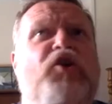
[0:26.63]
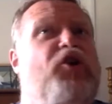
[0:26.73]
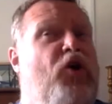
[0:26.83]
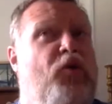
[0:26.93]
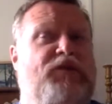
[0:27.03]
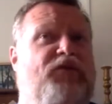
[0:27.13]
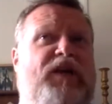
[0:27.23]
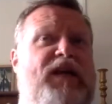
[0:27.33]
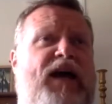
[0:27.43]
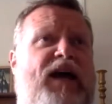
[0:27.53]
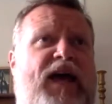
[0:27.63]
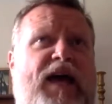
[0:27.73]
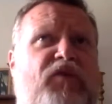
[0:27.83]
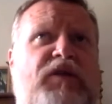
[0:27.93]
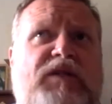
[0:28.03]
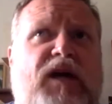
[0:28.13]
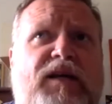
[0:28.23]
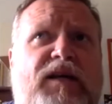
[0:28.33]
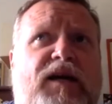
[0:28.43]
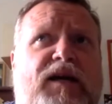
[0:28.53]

You know, it's funny. I haven't done